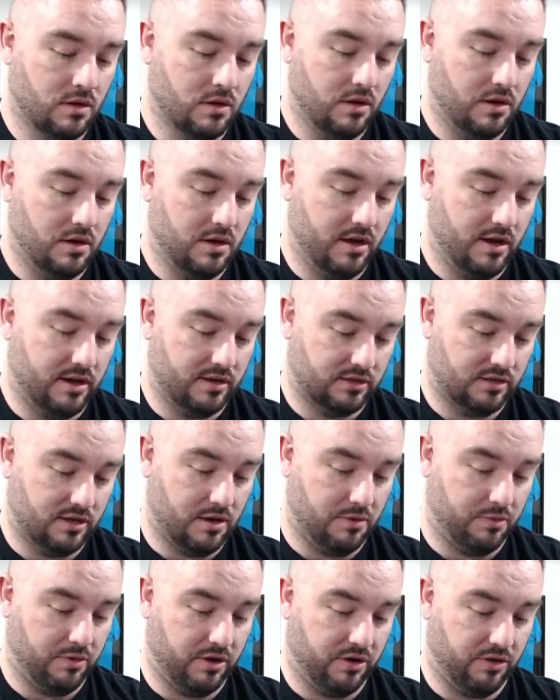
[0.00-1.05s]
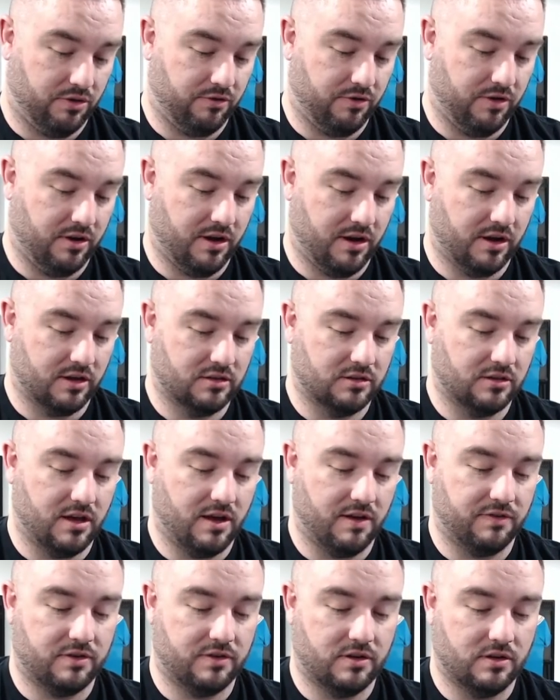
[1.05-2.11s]
Next up, we got three cards
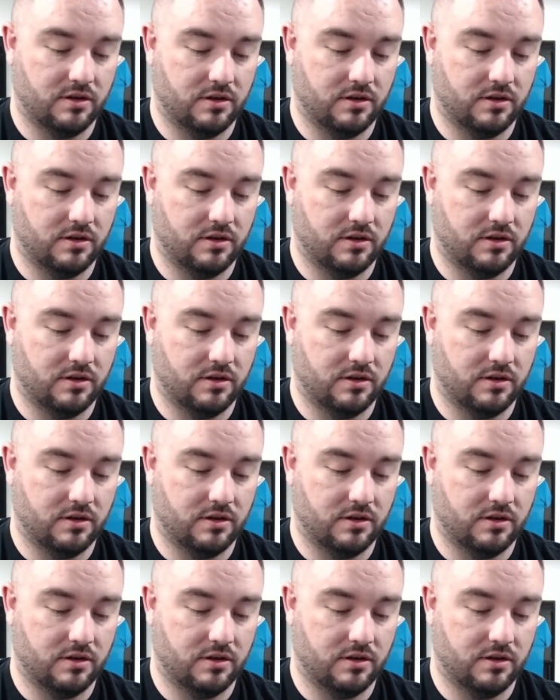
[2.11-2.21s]
left.